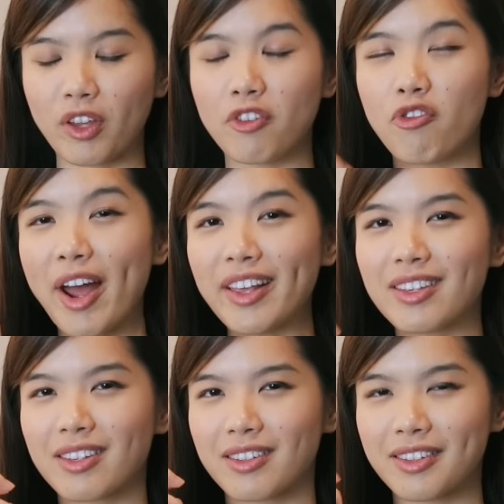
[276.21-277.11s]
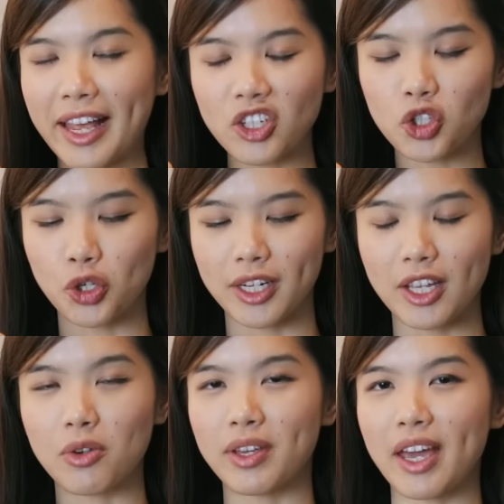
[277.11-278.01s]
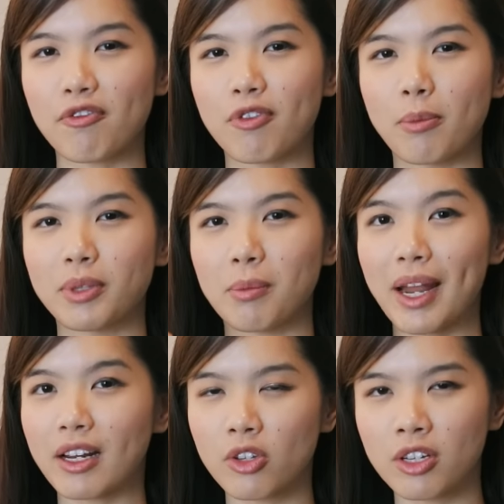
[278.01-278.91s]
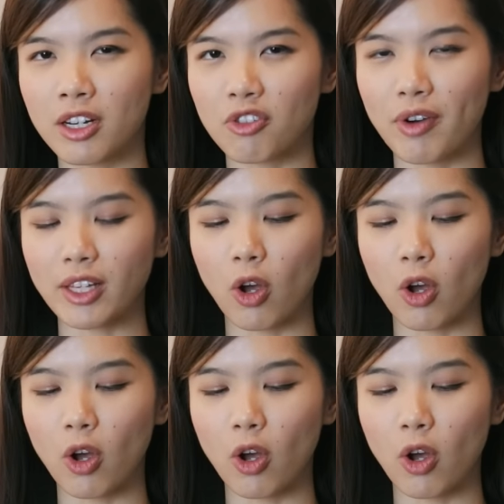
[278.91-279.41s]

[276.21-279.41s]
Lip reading: rice texture that you get from the black glutinous rice,